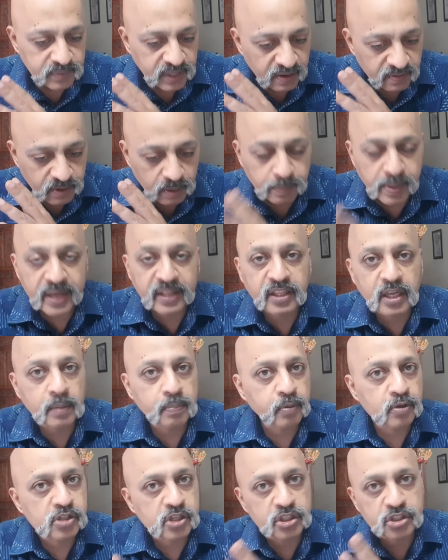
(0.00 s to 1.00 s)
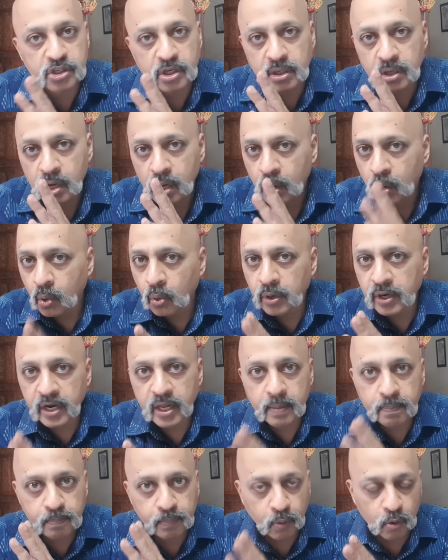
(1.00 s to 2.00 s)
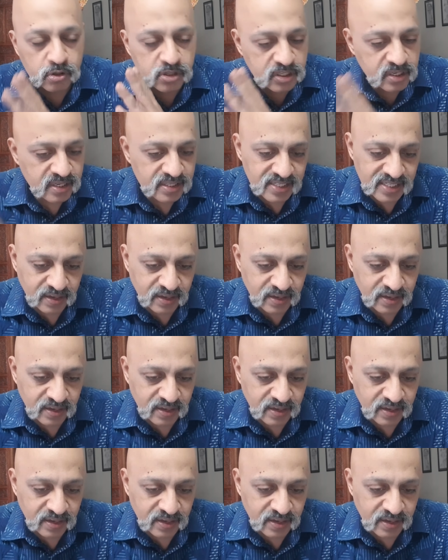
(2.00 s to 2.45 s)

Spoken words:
They will make their position only post